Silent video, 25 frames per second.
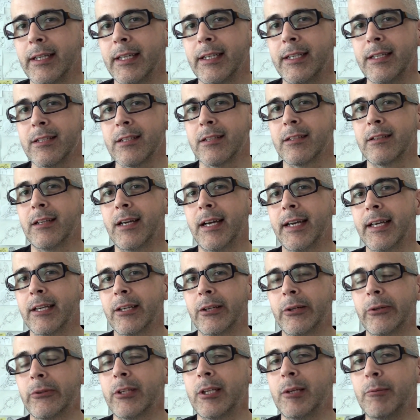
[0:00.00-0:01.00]
It isn't like
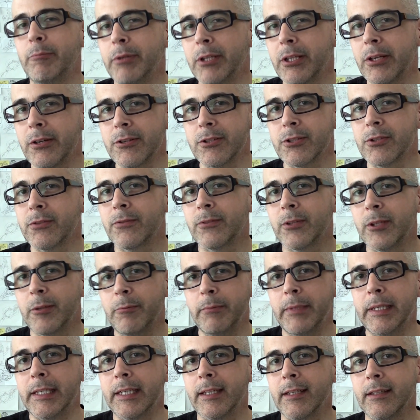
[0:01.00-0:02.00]
it only blows for a
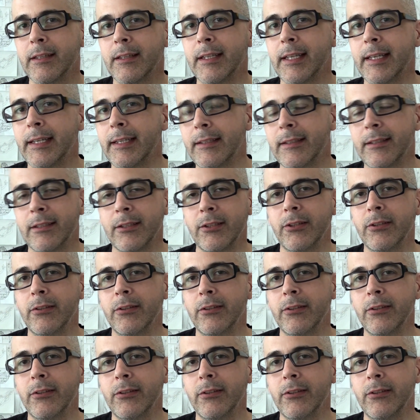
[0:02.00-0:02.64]
minute and then